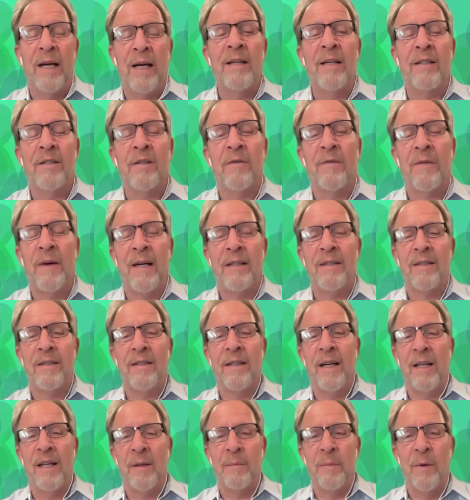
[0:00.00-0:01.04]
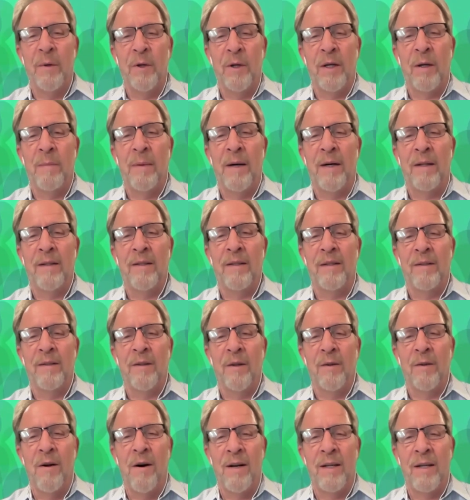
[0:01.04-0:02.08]
And it's a fascinating book about the
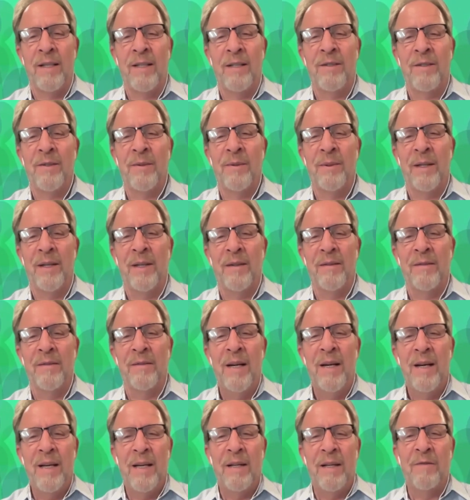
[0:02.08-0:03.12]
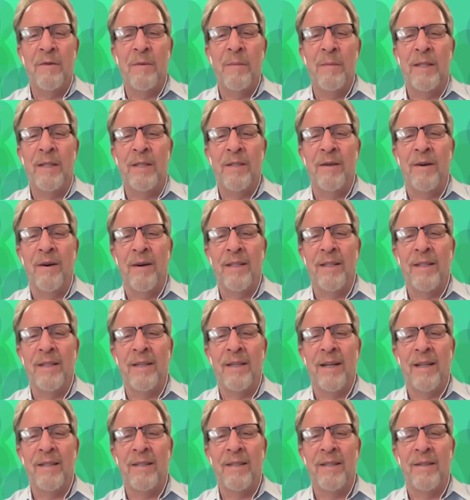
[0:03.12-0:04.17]
long history of information
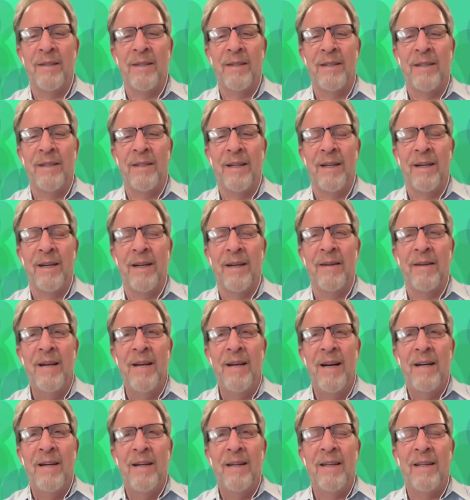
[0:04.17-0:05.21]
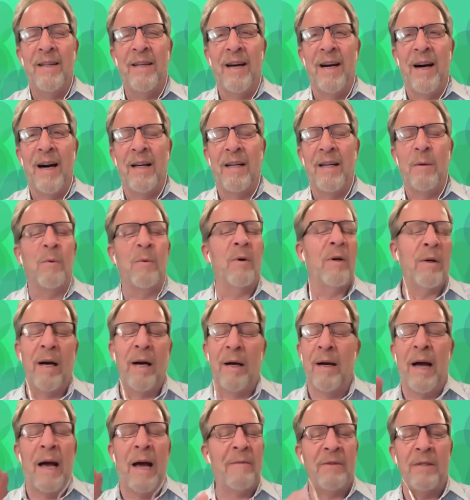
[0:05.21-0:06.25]
architecture. And yeah, I'm
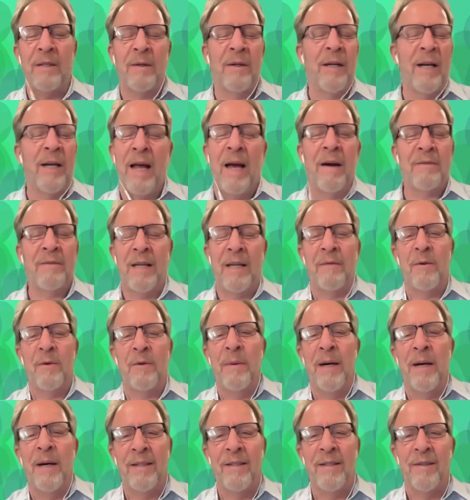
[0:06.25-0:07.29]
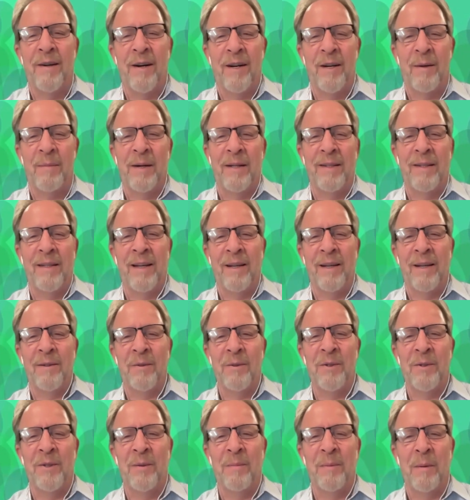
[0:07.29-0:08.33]
gonna have you back to talk about that
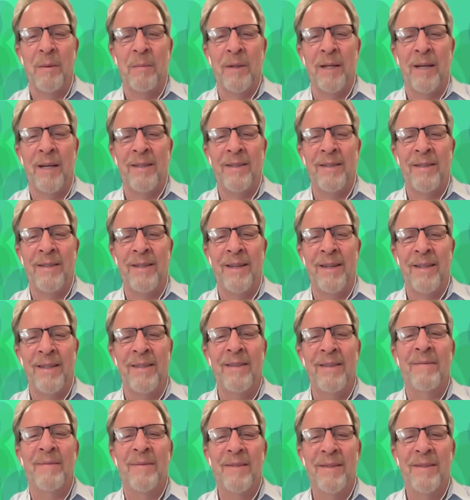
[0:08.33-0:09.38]
closer to publication date.